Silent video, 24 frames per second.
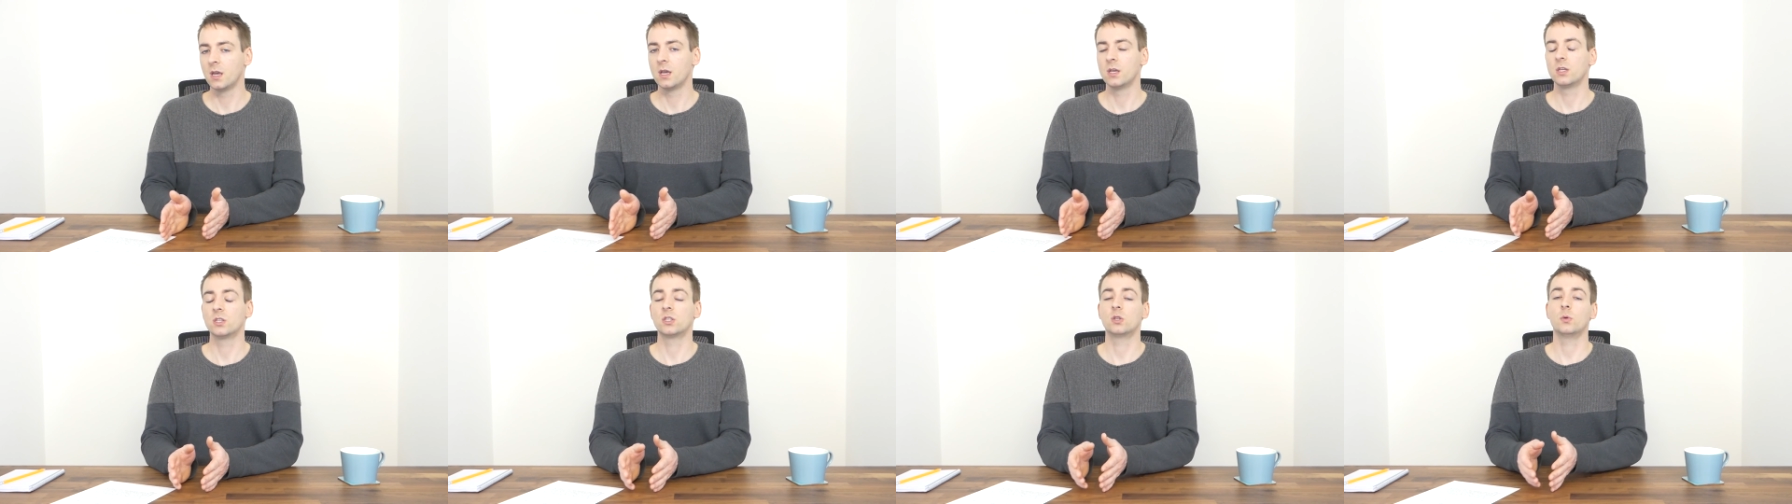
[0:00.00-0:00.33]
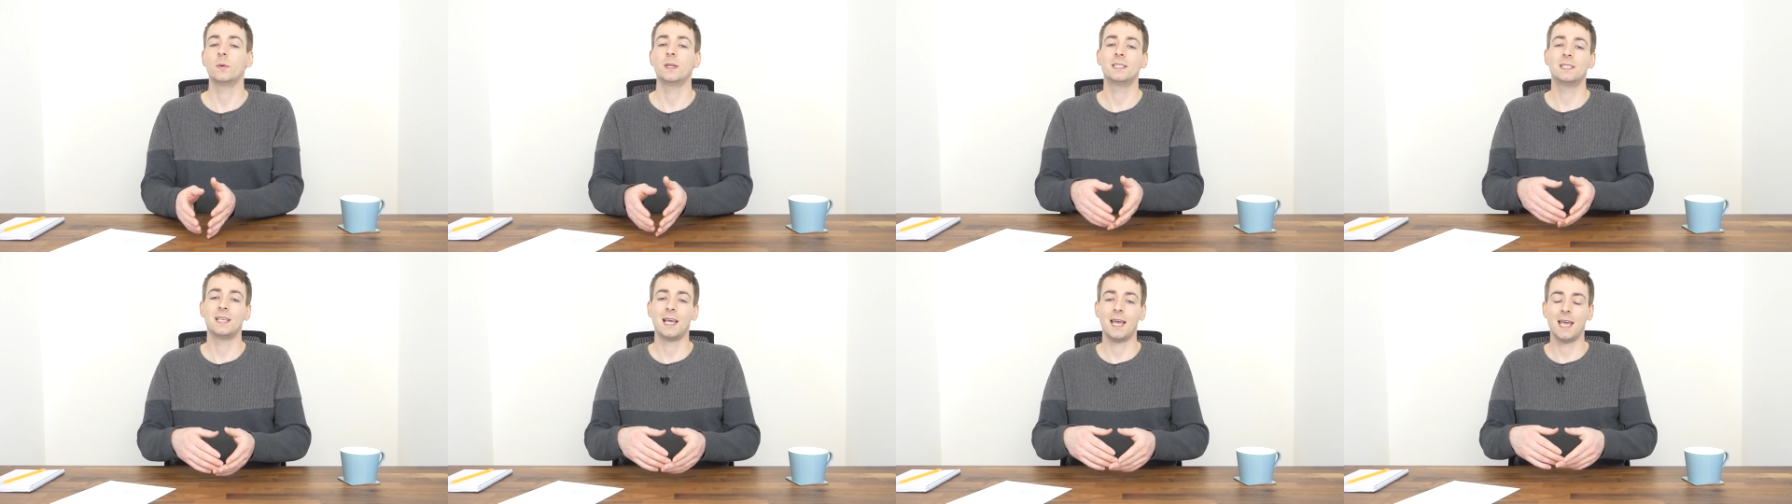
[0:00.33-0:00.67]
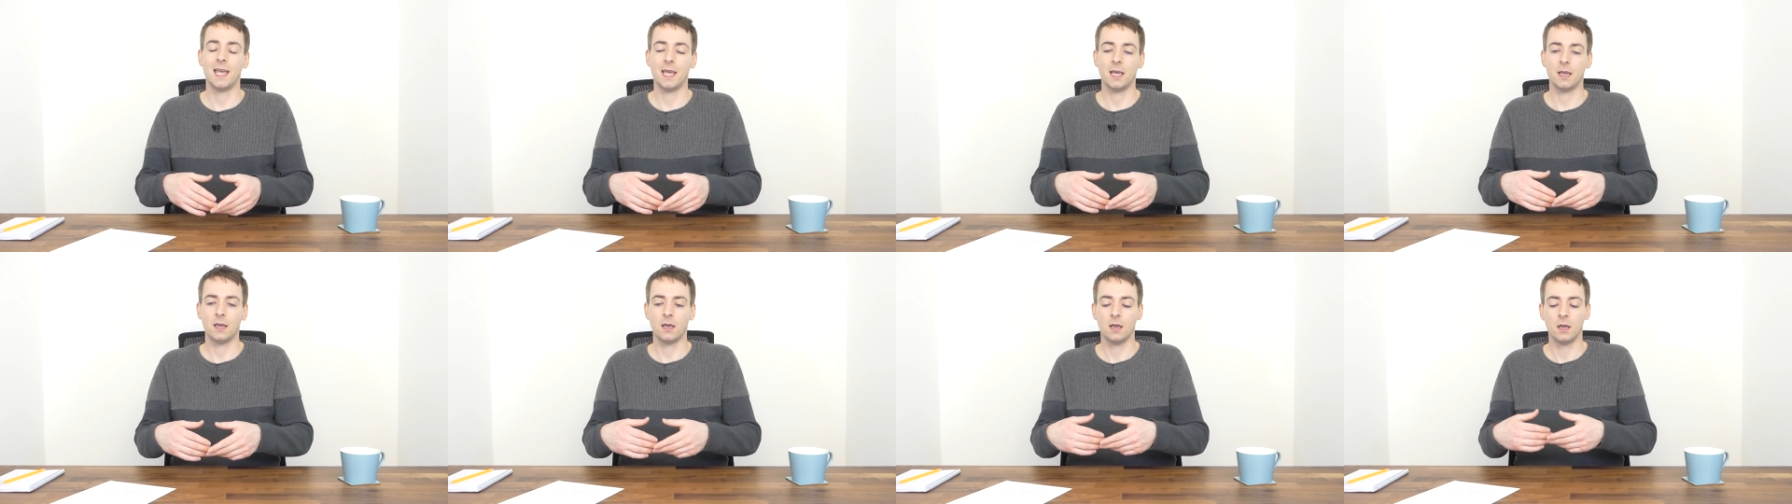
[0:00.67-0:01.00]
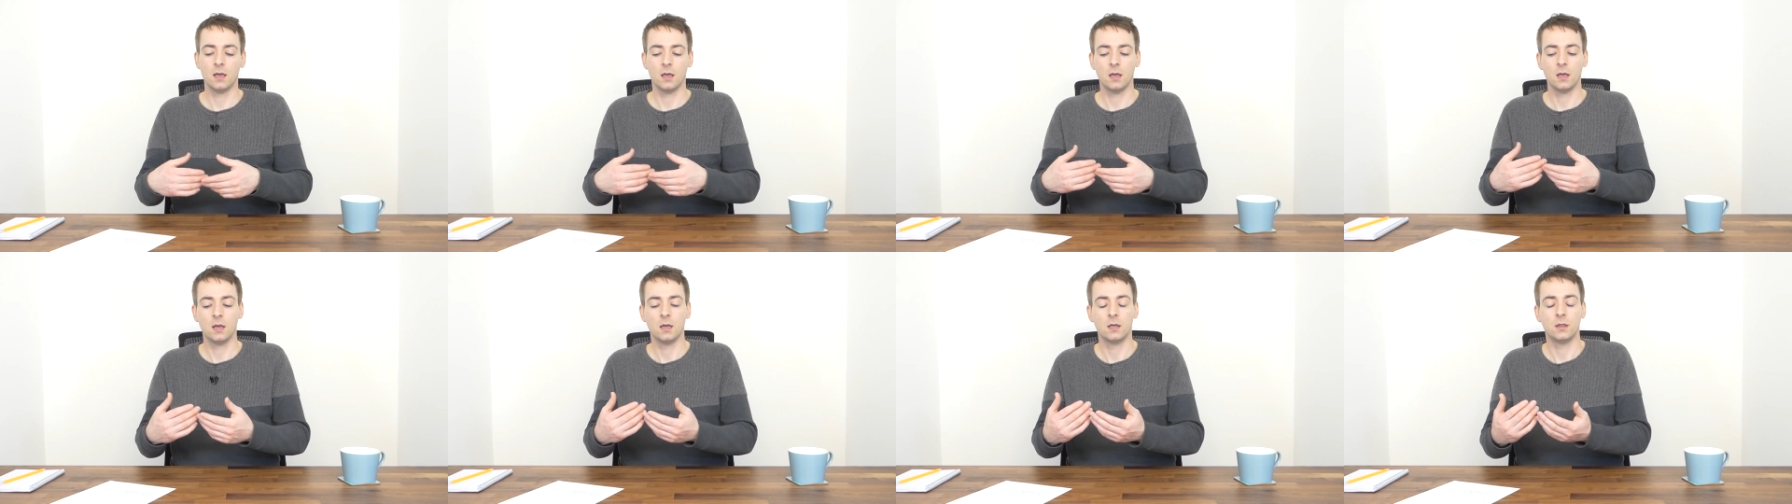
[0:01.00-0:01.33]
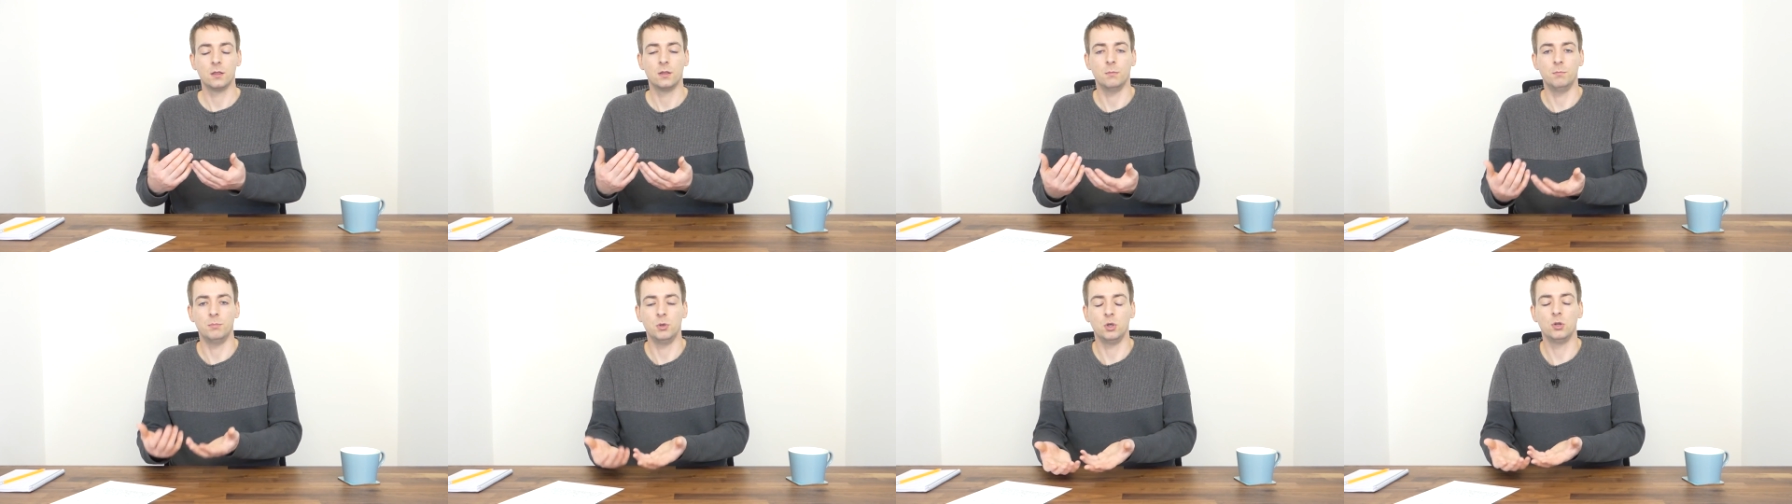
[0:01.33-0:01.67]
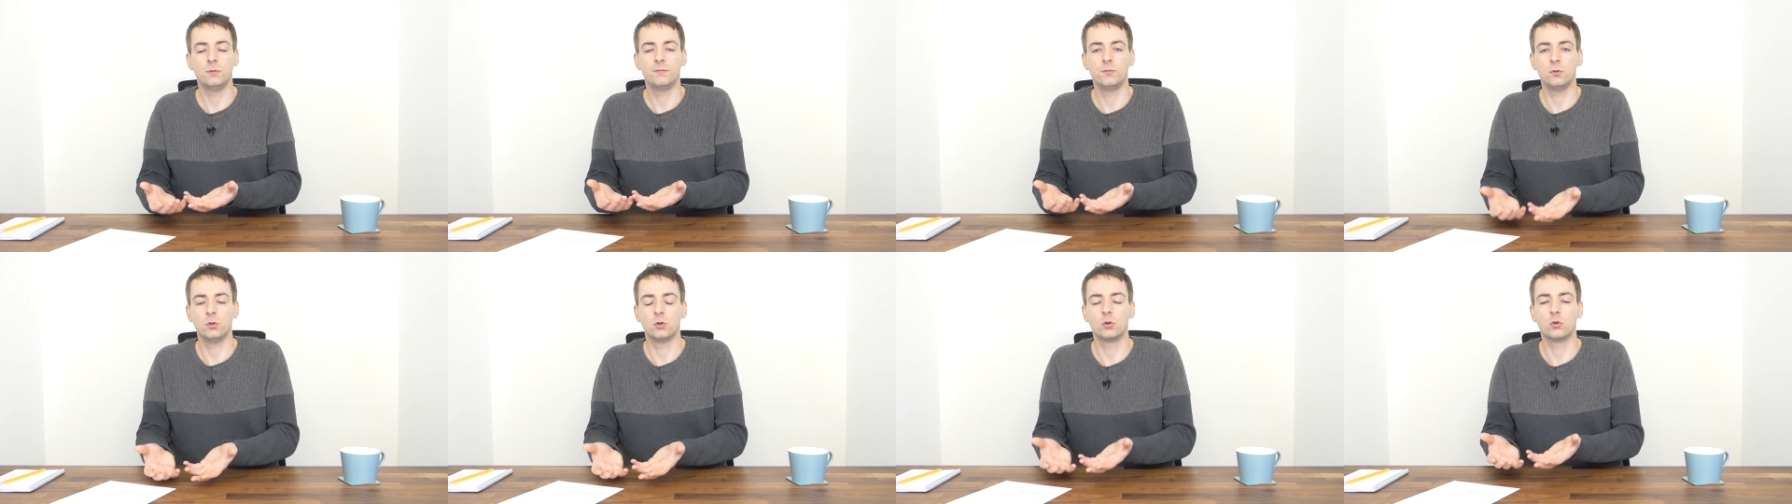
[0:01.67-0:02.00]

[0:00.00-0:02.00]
So we're saying the beautiful